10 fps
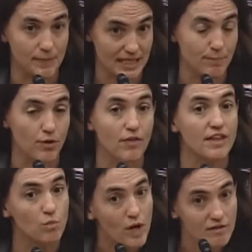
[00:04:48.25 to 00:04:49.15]
people
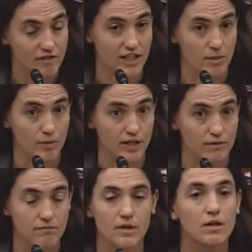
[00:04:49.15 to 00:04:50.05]
than one
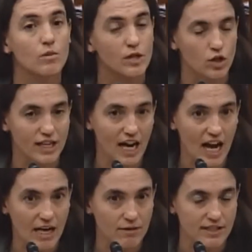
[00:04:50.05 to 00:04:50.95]
fingerprint. We look at
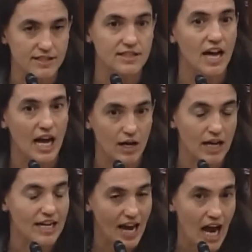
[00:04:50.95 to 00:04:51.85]
iris.
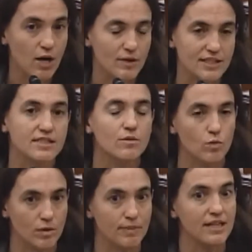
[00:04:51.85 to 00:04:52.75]
An iris
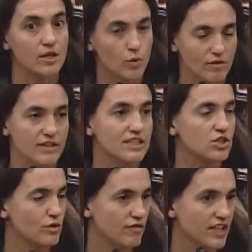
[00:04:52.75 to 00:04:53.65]
would be equivalent
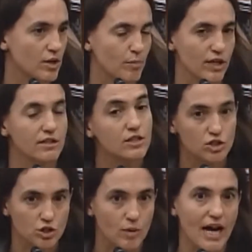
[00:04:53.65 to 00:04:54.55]
to a fingerprint,
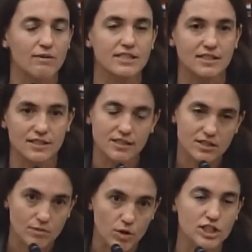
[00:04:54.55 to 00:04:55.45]
two irises
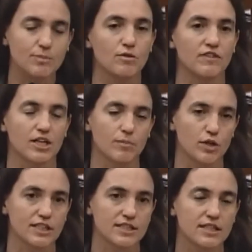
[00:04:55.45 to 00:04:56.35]
to multiple
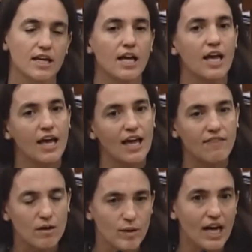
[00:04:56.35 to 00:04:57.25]
fingerprints.
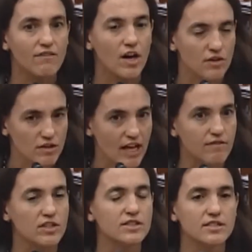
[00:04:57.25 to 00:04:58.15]
And then we have other
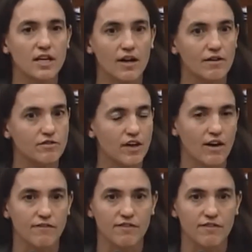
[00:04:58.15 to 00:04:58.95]
levels of